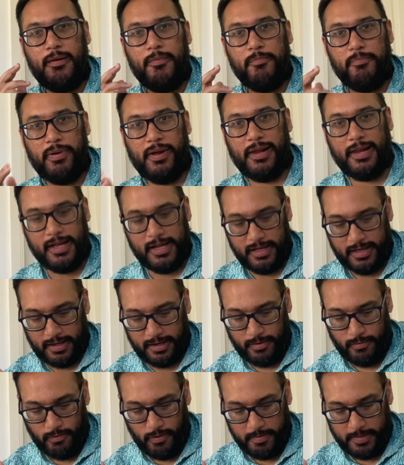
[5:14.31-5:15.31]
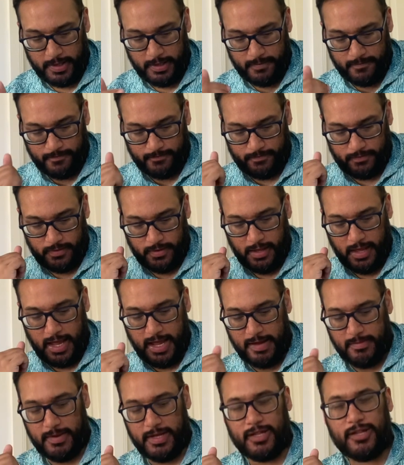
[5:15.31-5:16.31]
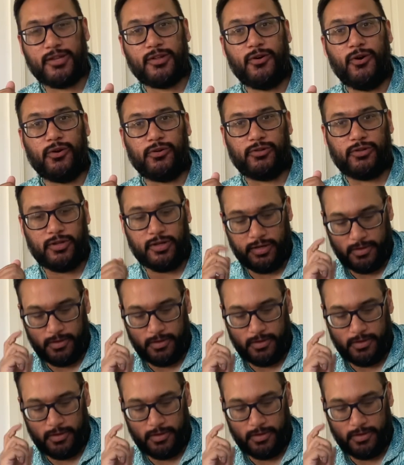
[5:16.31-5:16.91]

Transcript: police woman Amy Scott.